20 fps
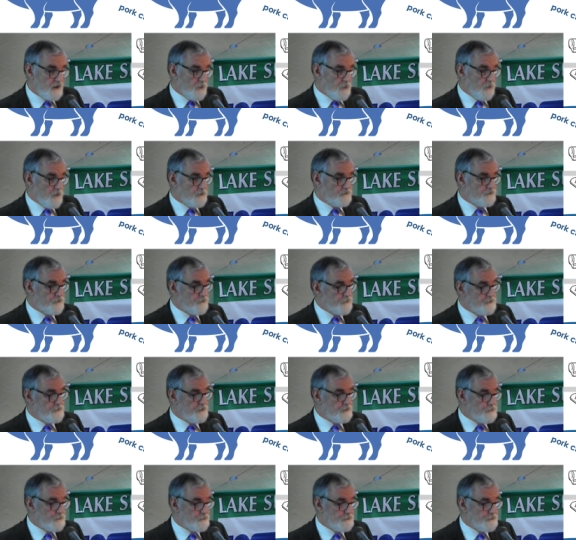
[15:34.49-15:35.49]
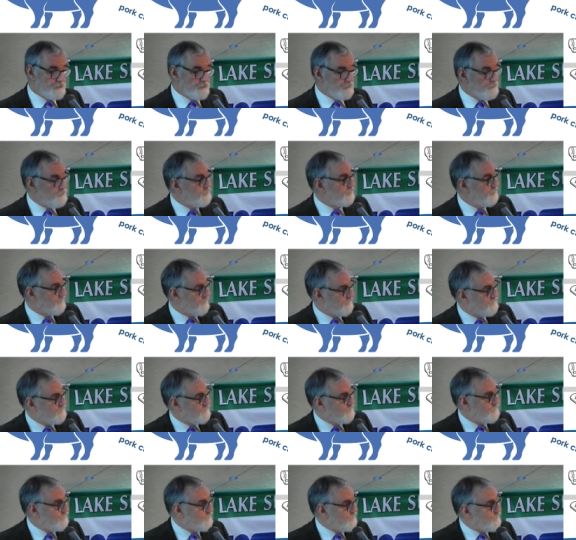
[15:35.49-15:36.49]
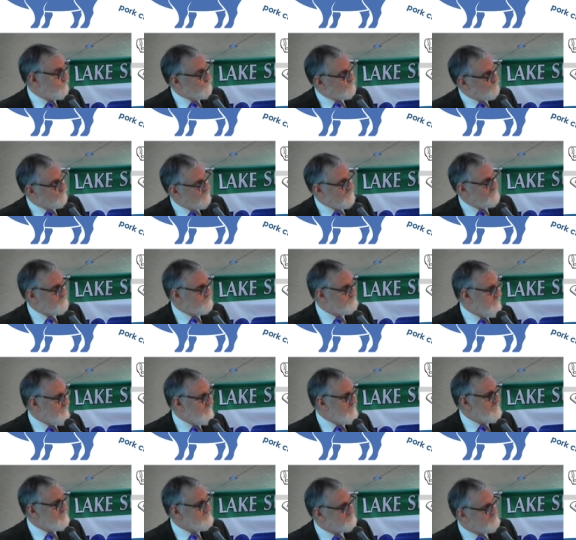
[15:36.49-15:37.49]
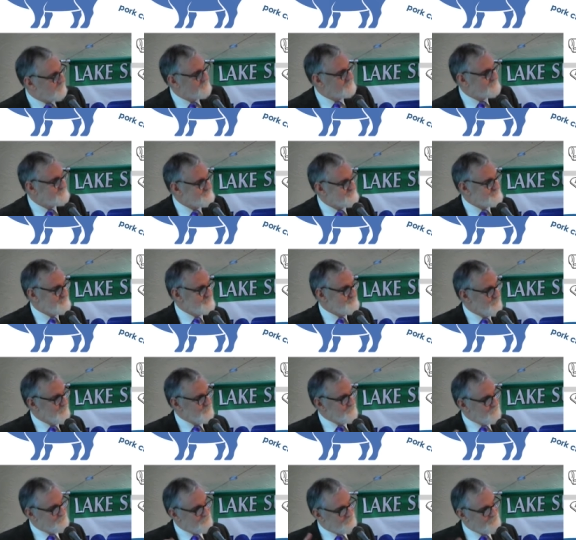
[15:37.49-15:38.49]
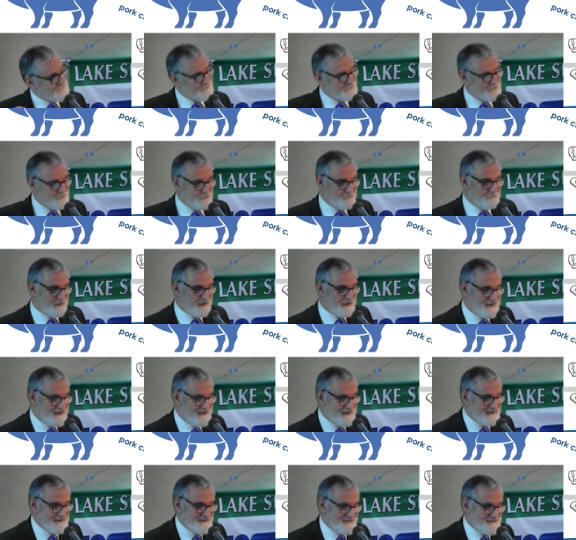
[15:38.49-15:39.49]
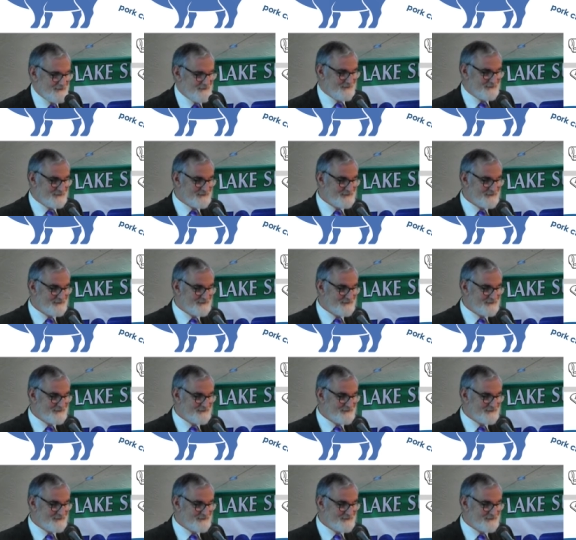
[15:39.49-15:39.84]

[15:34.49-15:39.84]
What if you're a little girl? Oh, that's babe. Come on over here, little piggy.